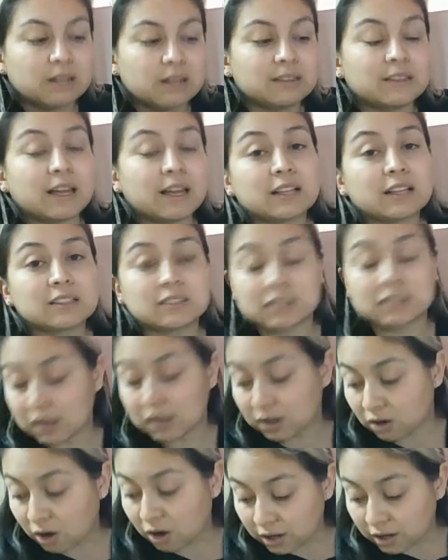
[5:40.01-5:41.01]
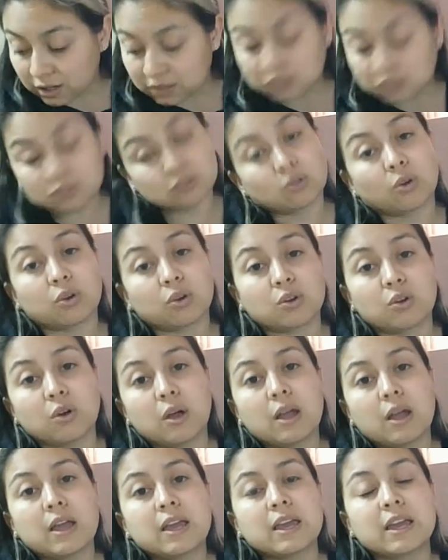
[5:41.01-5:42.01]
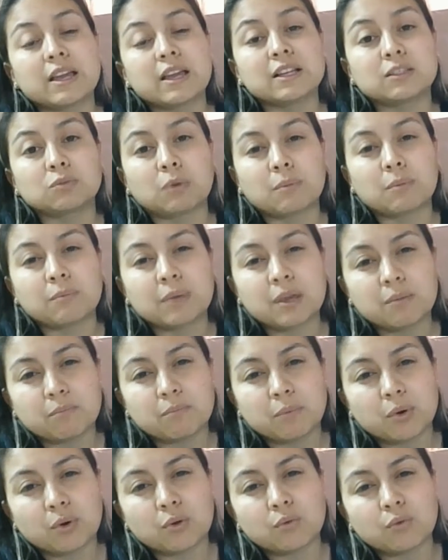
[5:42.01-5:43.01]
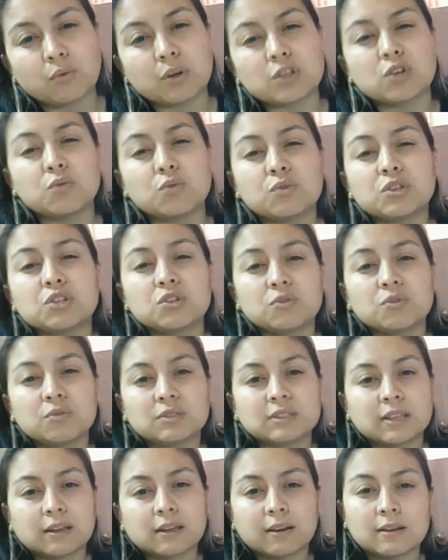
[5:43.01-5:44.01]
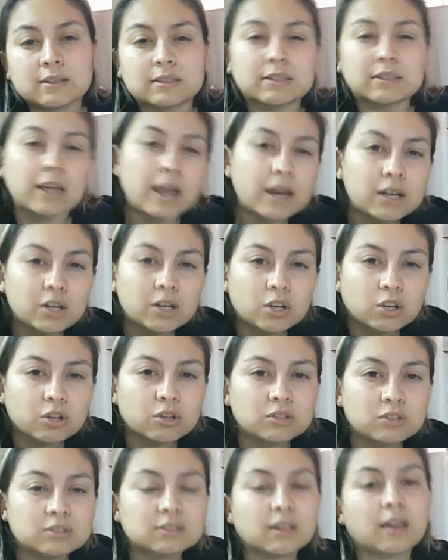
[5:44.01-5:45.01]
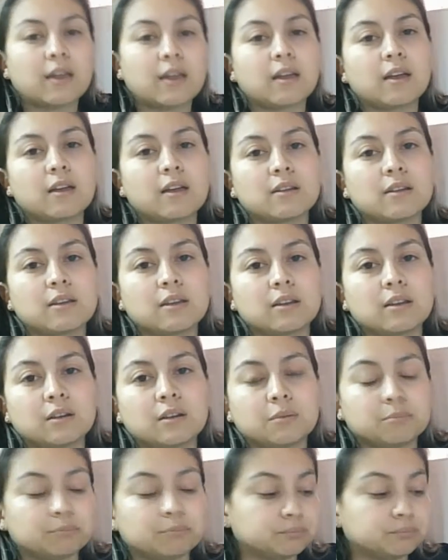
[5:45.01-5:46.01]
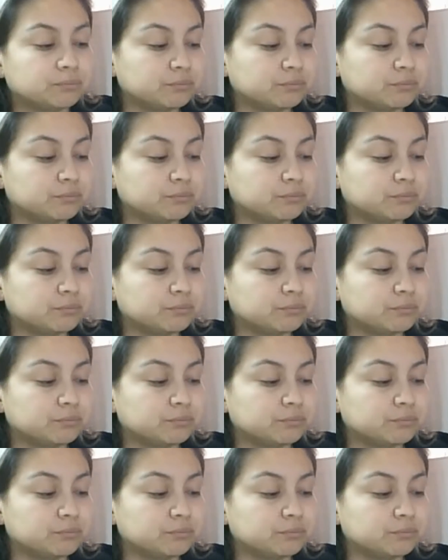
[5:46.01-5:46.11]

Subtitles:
That's a garden soil is what you would use in containers and in